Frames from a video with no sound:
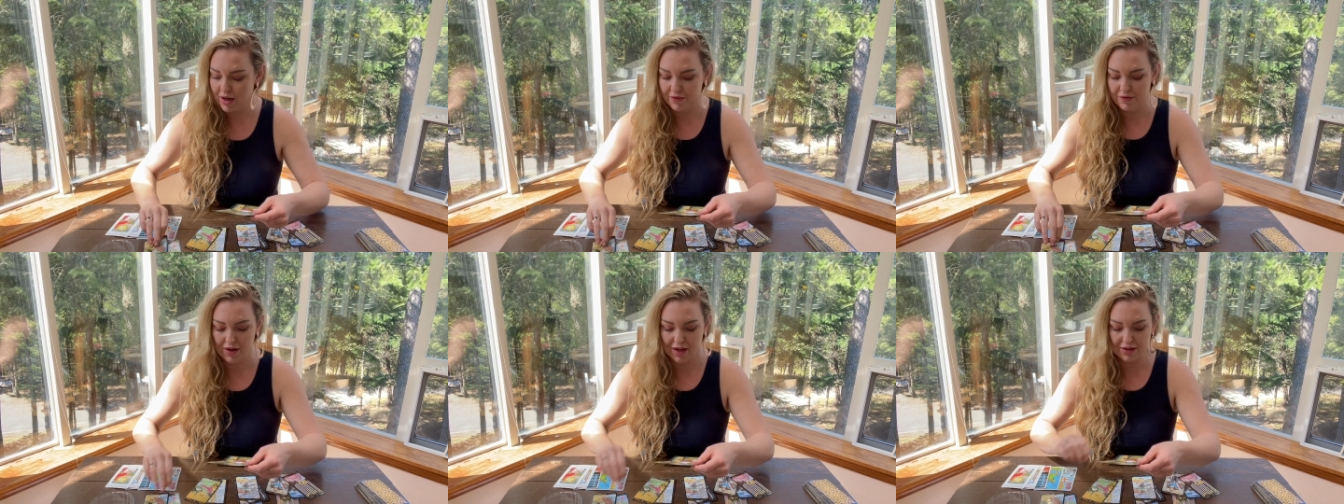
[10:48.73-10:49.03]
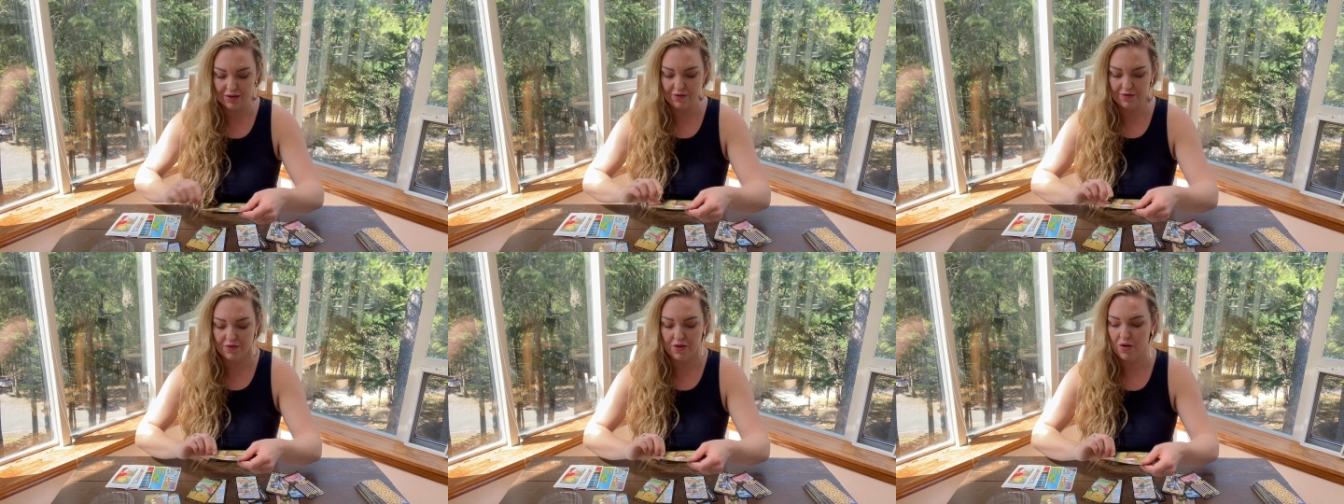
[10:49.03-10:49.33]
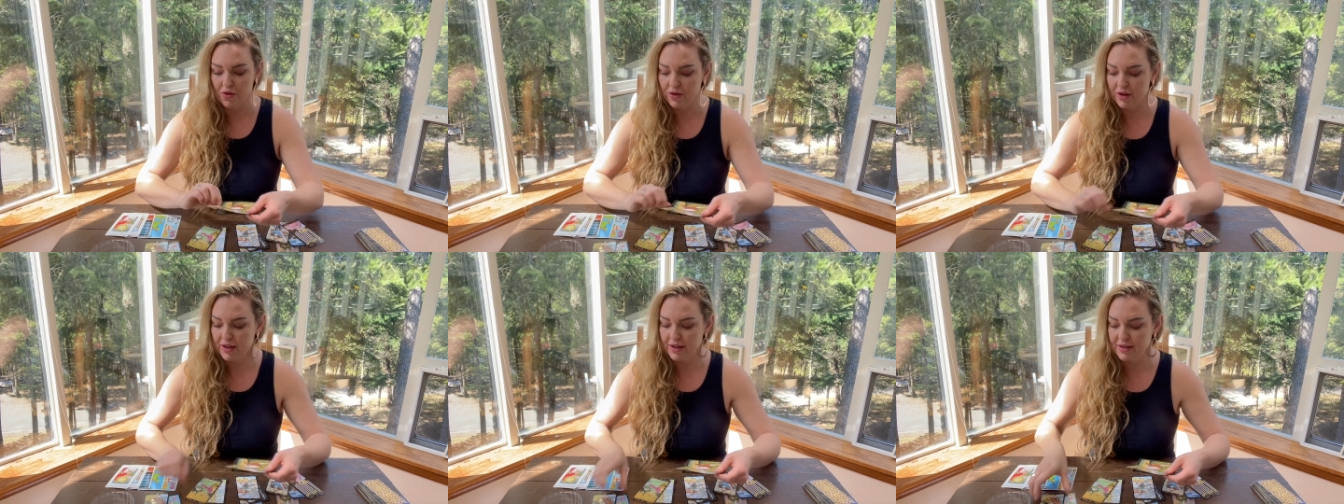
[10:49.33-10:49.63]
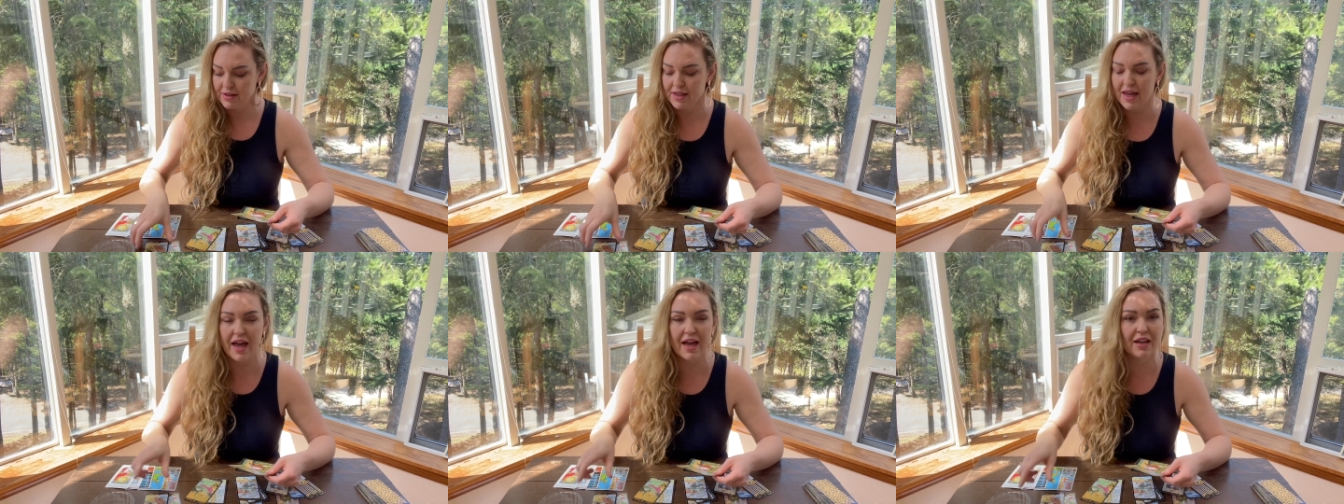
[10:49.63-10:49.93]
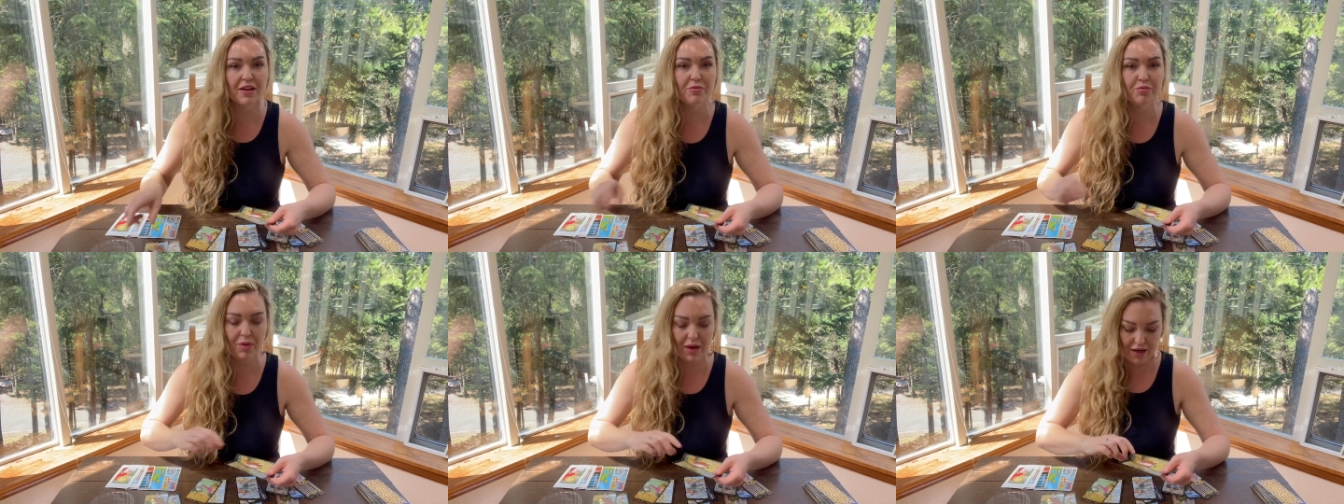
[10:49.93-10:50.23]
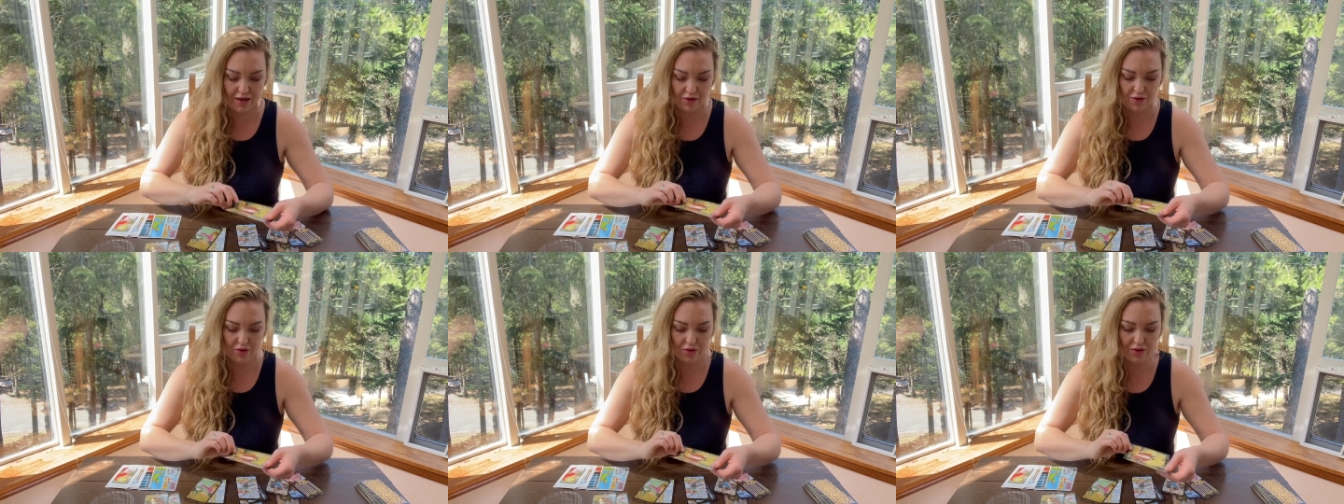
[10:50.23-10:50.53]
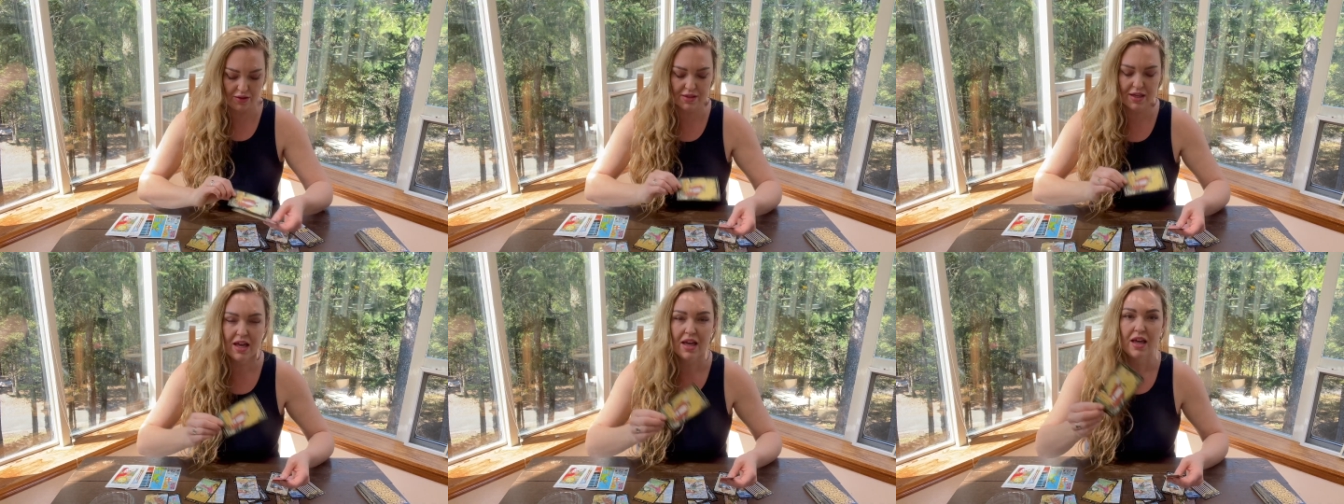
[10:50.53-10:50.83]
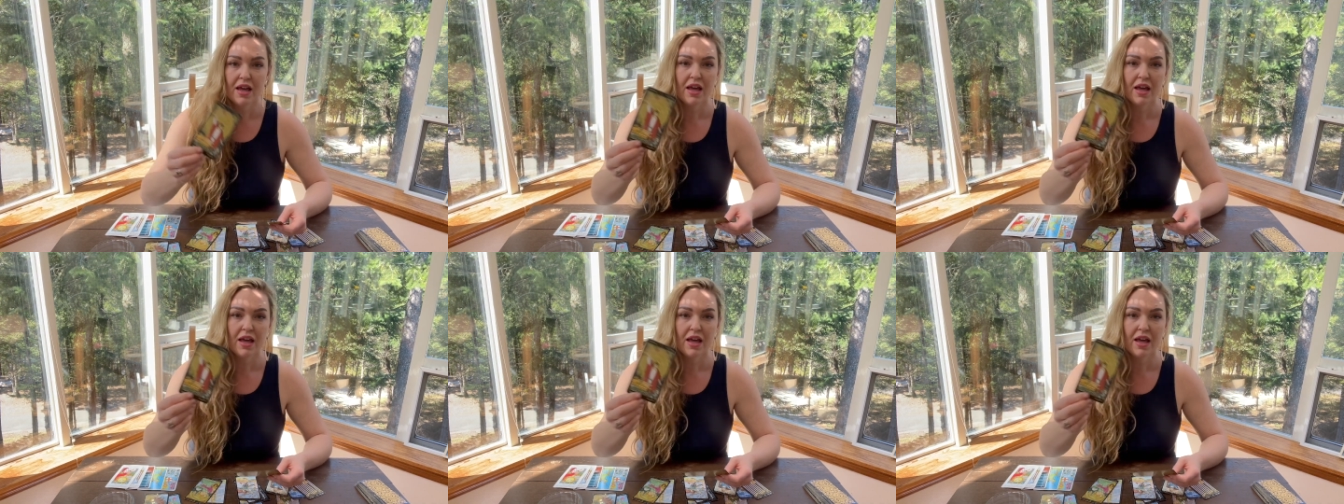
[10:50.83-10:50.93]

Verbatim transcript: I've got the focus, Eight of Pentacles.